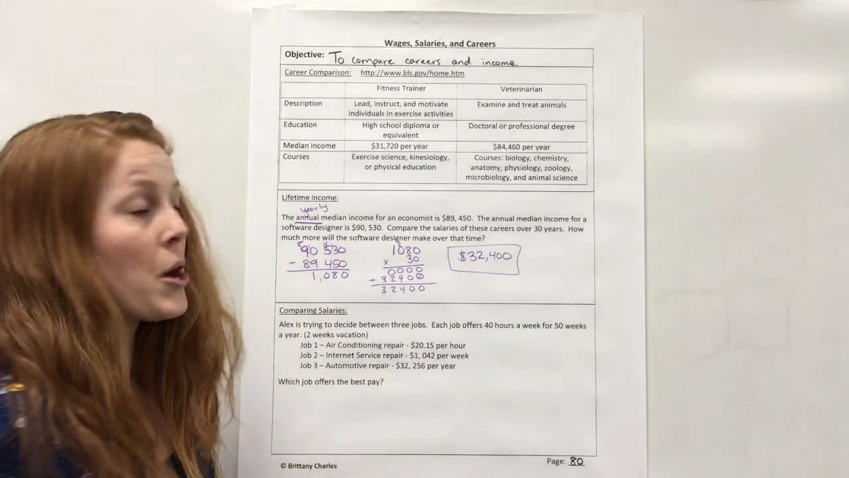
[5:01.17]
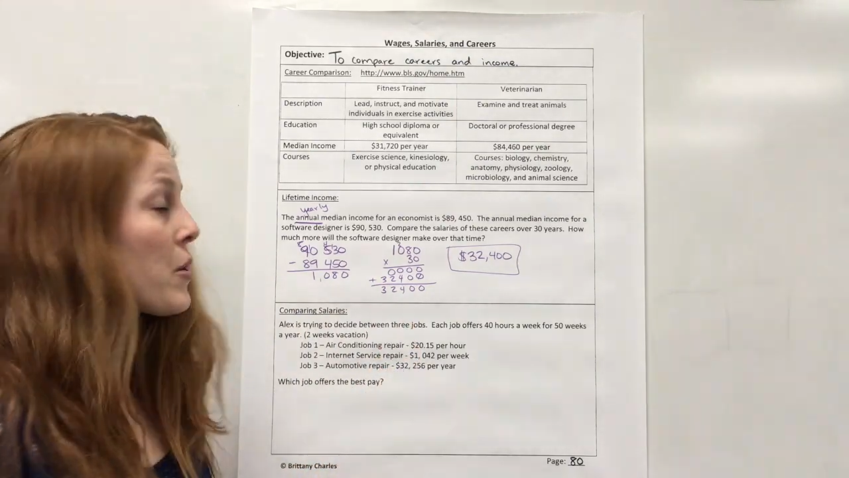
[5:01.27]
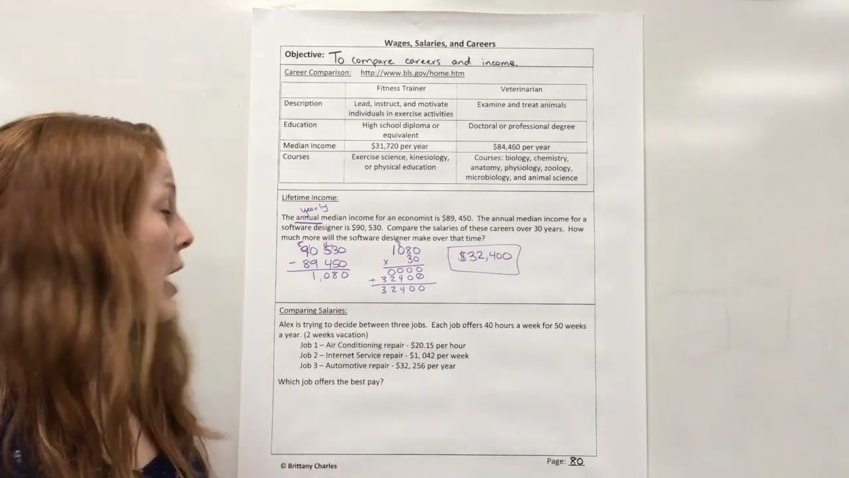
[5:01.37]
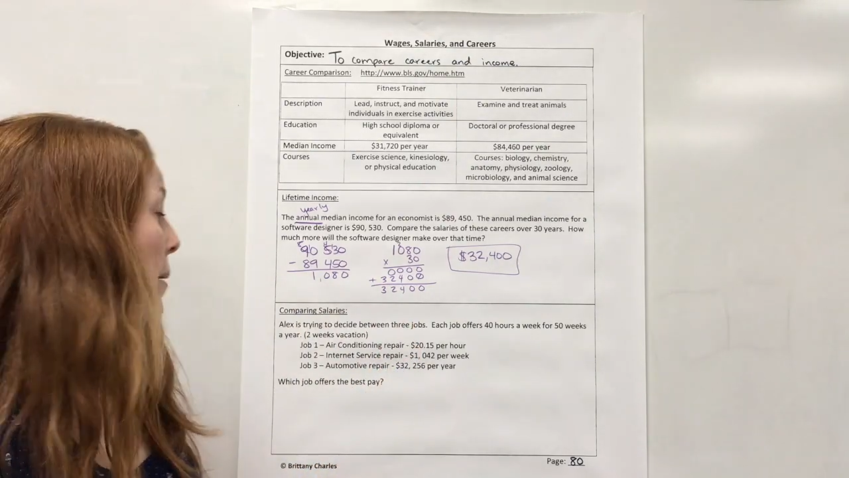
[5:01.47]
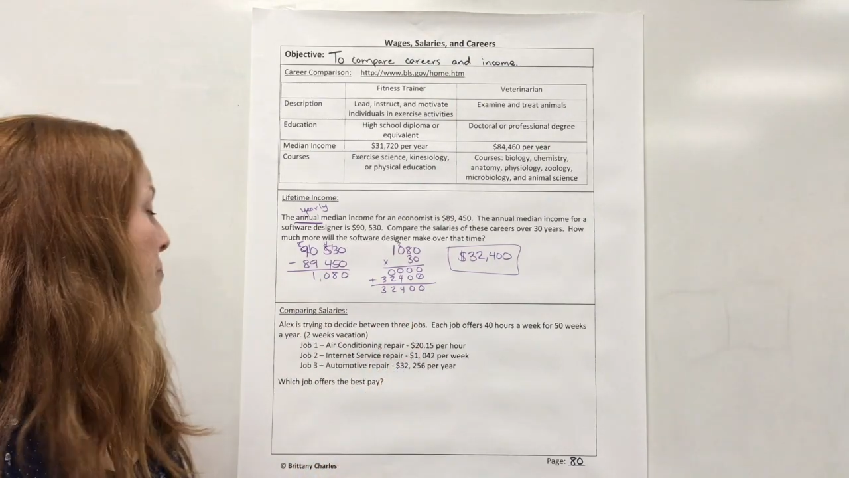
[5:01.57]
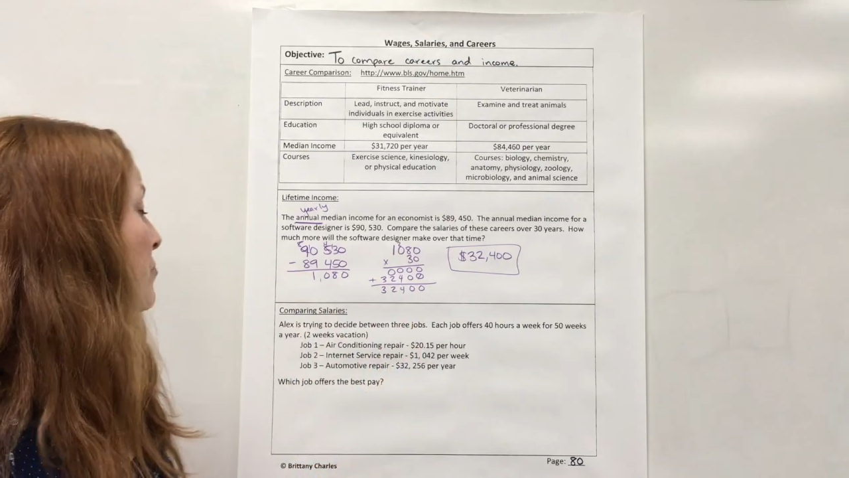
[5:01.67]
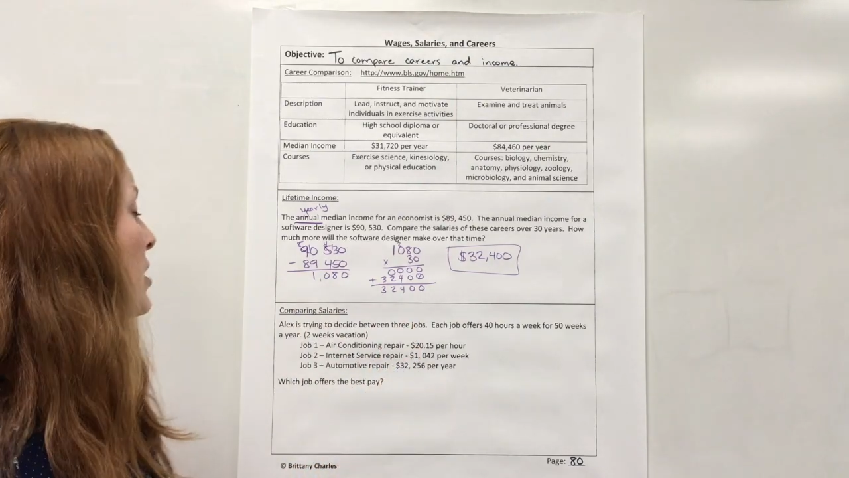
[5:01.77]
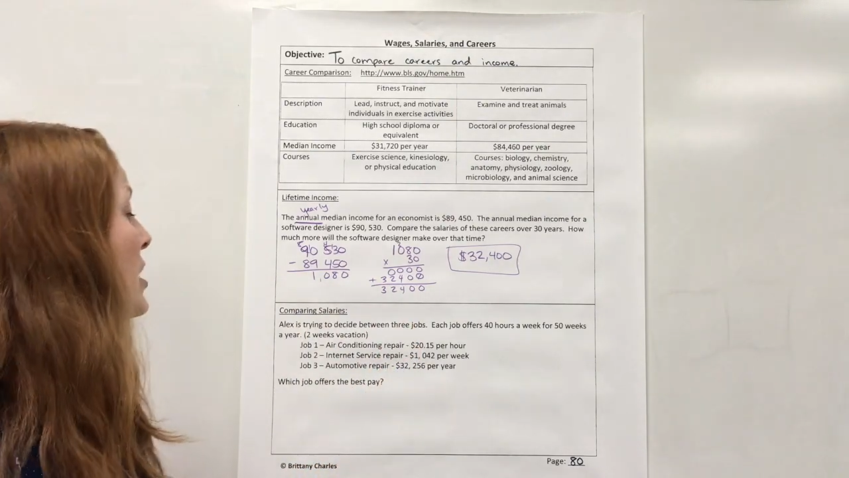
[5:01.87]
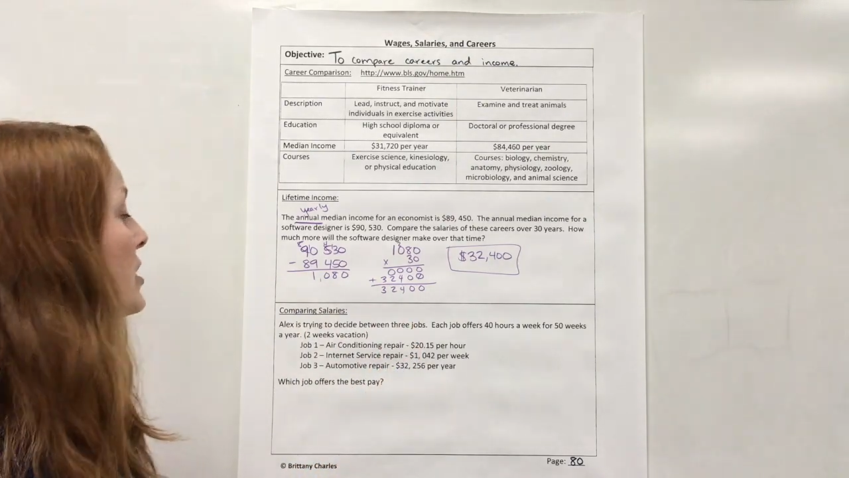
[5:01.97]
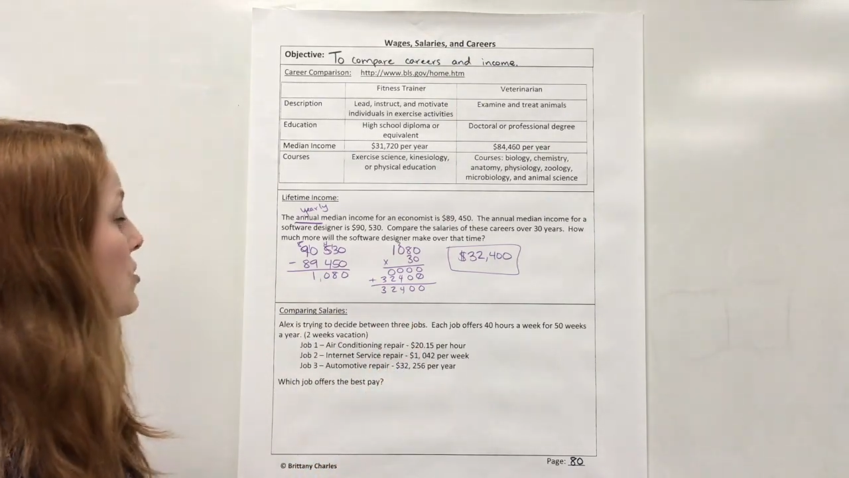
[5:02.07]
Okay,
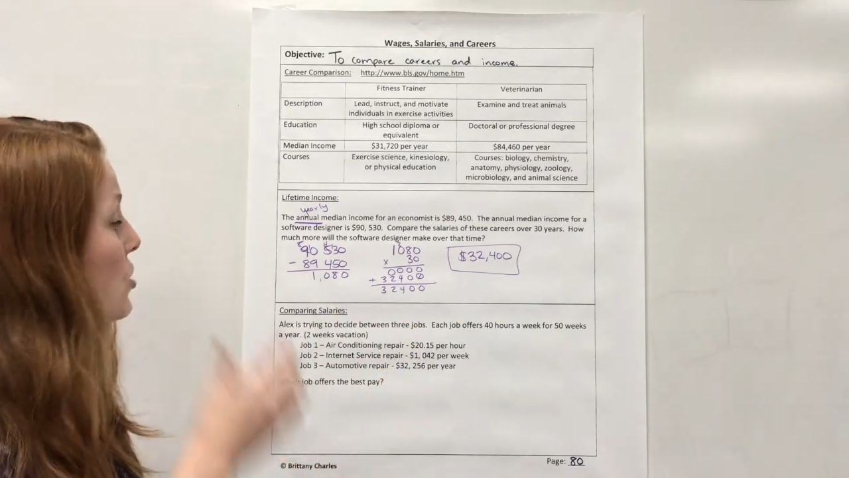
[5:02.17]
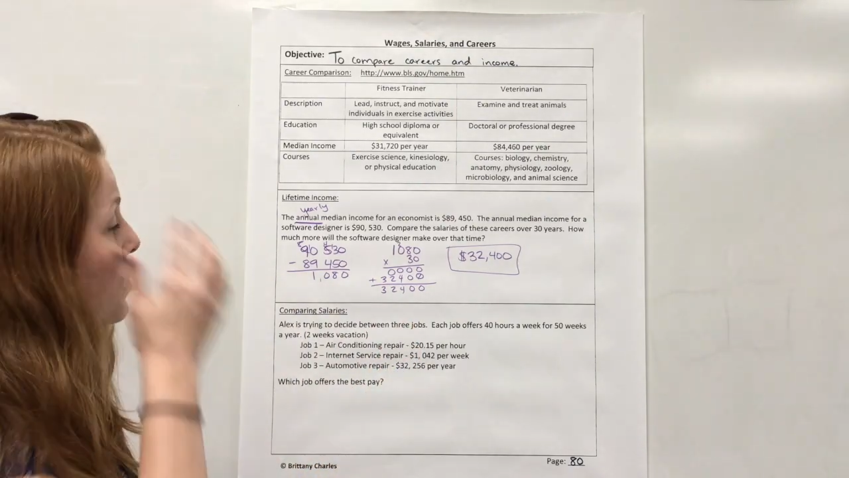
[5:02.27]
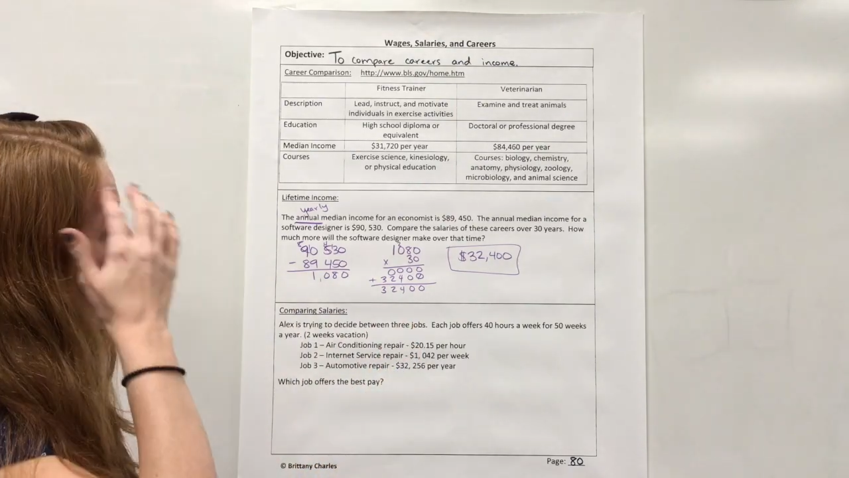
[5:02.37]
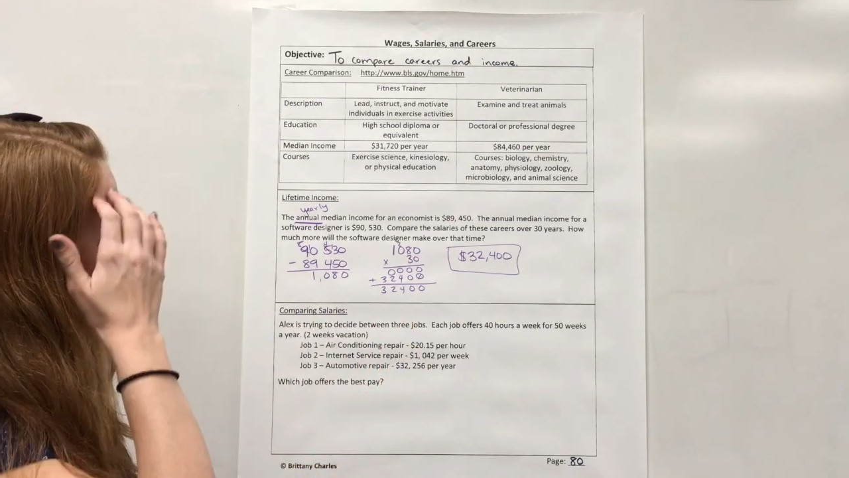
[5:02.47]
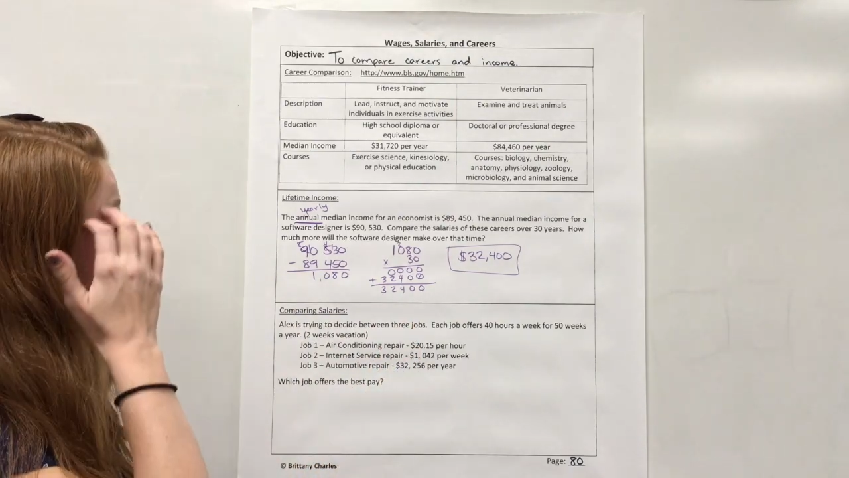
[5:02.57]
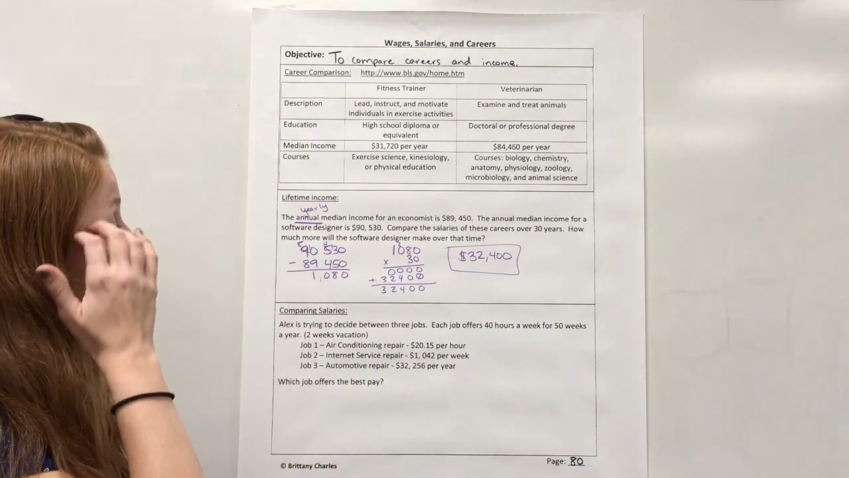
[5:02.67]
so